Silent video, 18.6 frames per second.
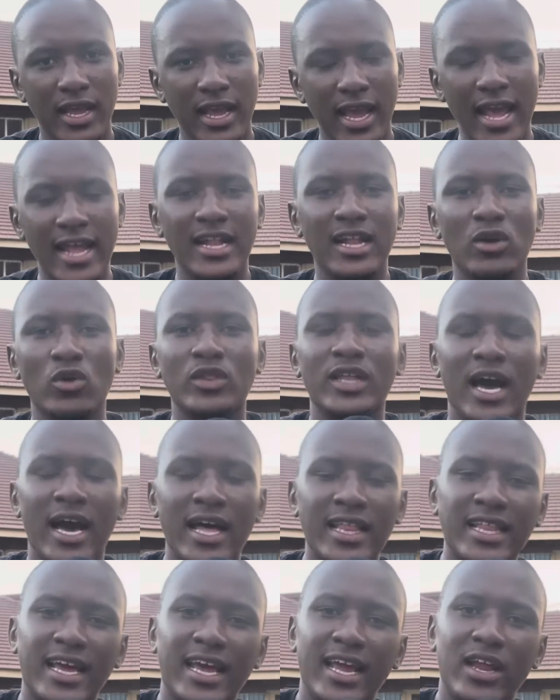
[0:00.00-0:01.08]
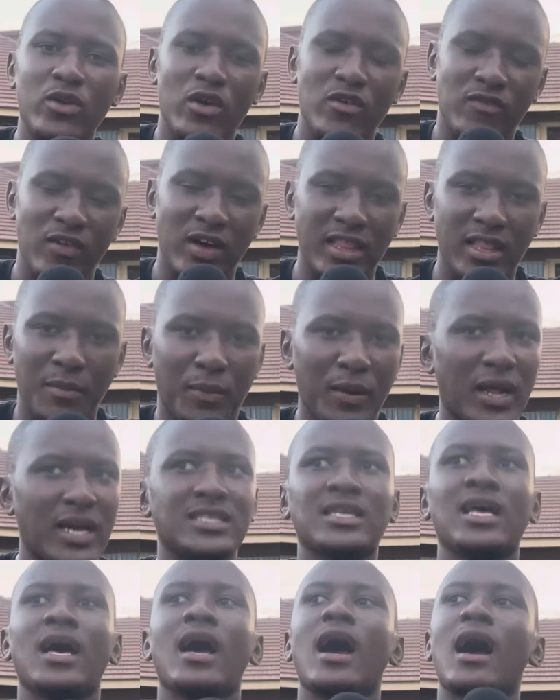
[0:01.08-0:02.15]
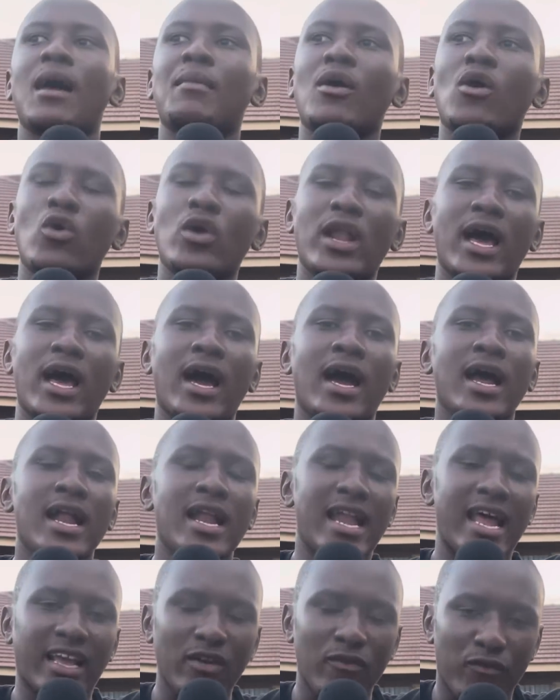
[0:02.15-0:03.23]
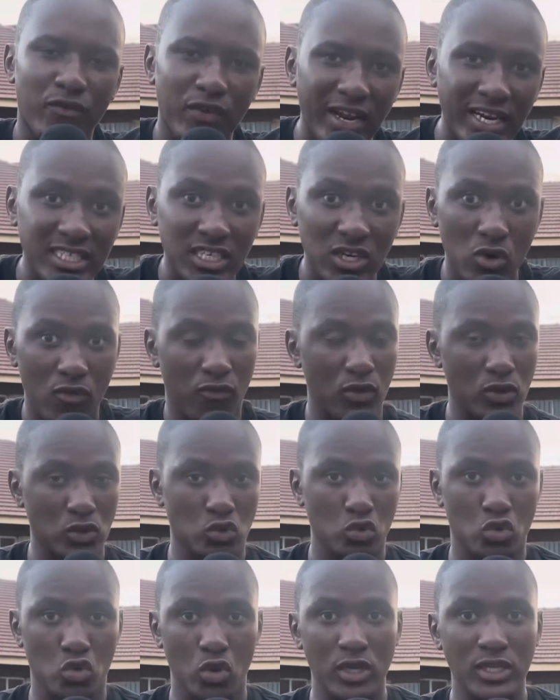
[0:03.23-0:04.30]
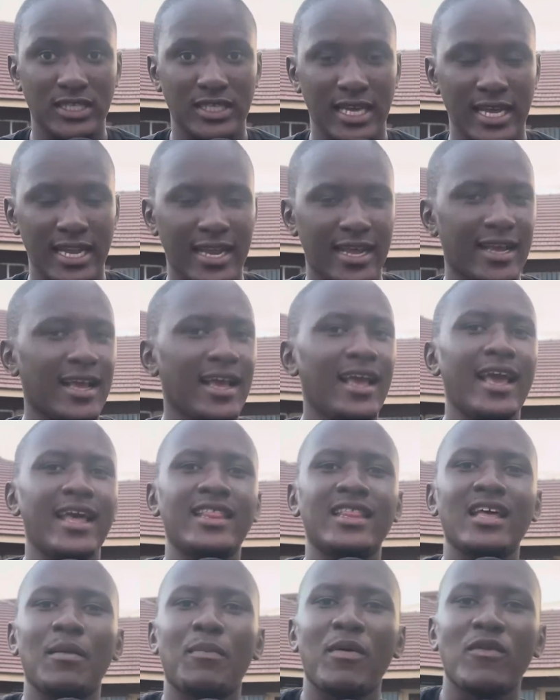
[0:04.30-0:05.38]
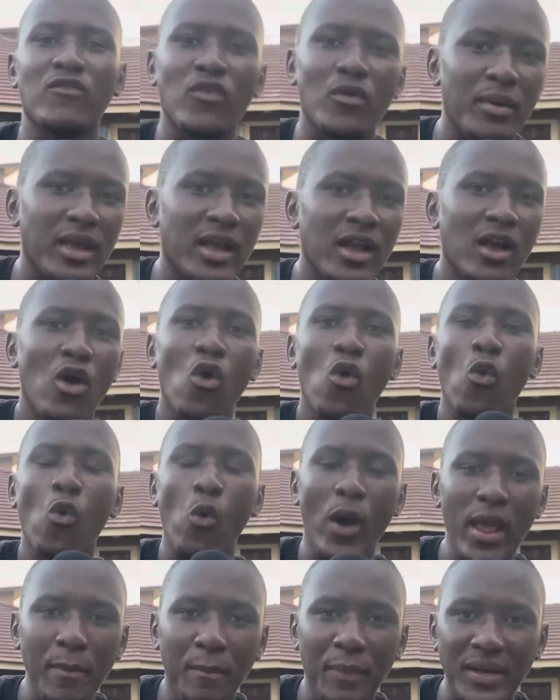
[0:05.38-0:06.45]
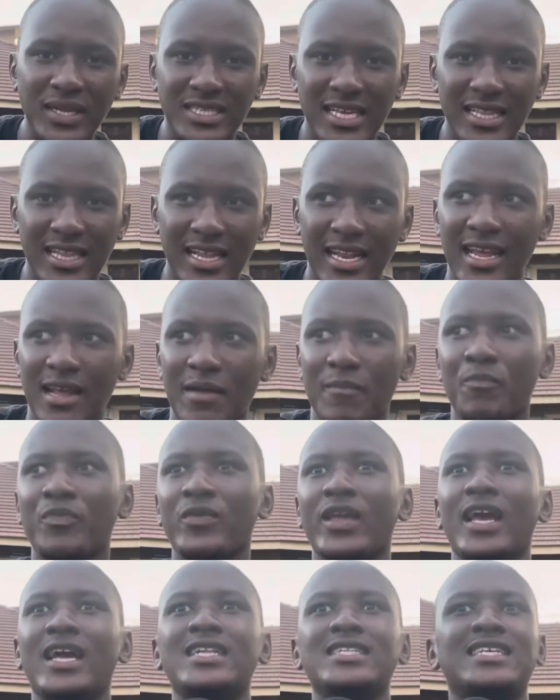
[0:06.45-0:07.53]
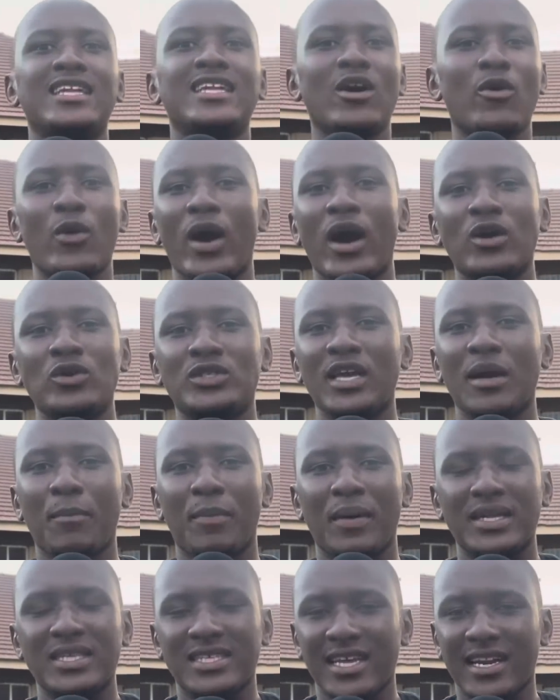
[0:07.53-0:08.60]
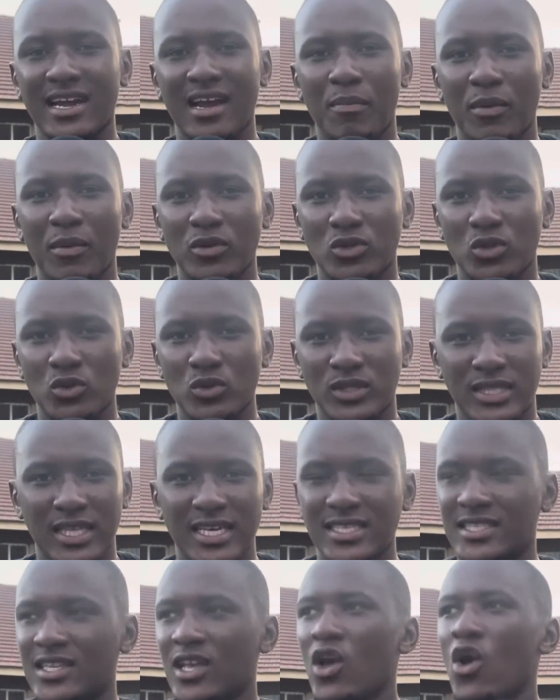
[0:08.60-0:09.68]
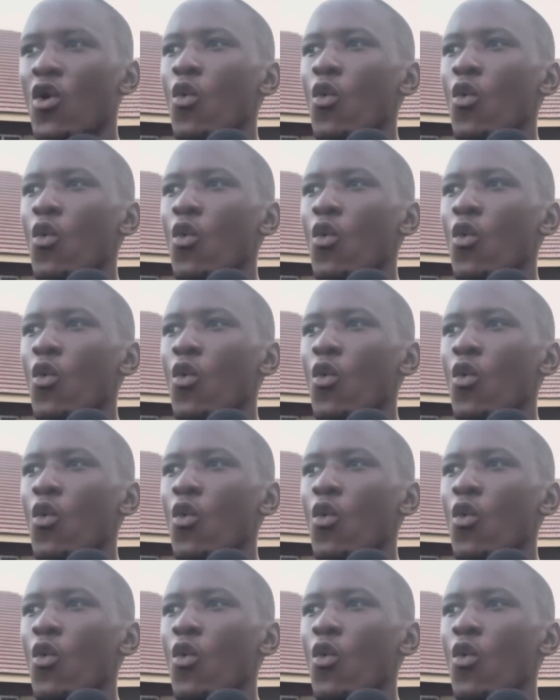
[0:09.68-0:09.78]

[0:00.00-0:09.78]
And then on the other hand, you have other players, Abahola, like a fraction of what Utoli is earning, and they're performing way better than him. And Tina, we're out here bantering about those things.